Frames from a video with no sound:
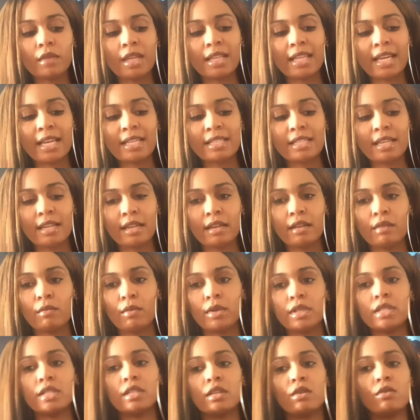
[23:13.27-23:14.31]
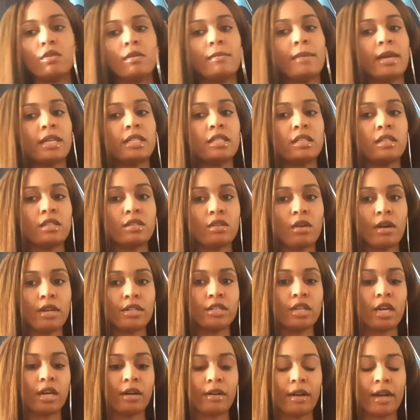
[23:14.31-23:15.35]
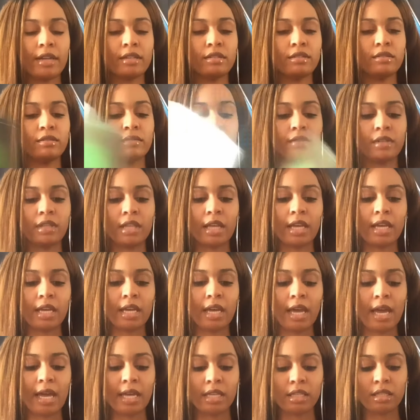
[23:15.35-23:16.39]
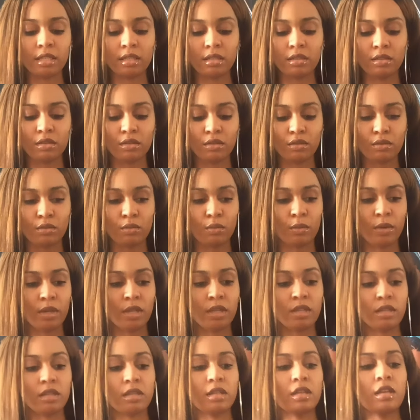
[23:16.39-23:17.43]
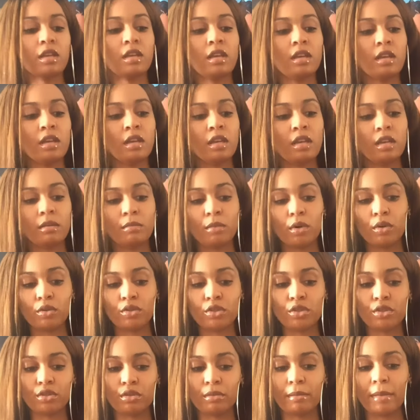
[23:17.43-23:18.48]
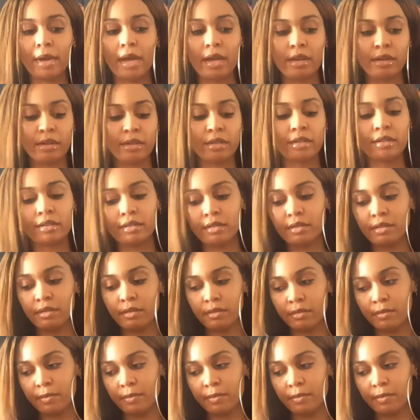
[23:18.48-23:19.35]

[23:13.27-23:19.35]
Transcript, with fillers: like i said once going back to this heart chakra i do feel like it has to do with emotional matters